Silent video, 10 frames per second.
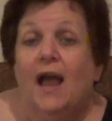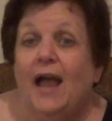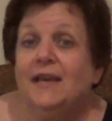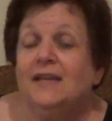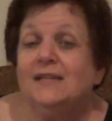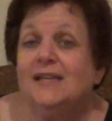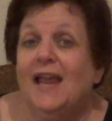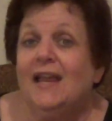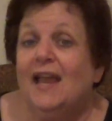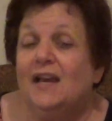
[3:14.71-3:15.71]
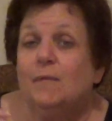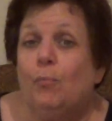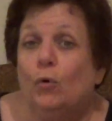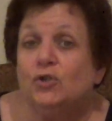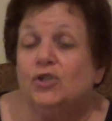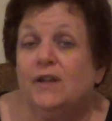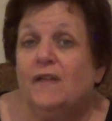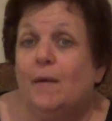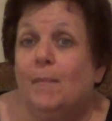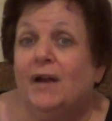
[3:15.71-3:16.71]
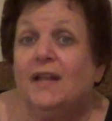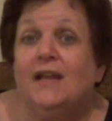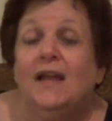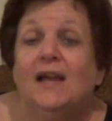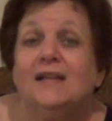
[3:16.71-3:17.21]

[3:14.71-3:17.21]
I didn't take any portion of that money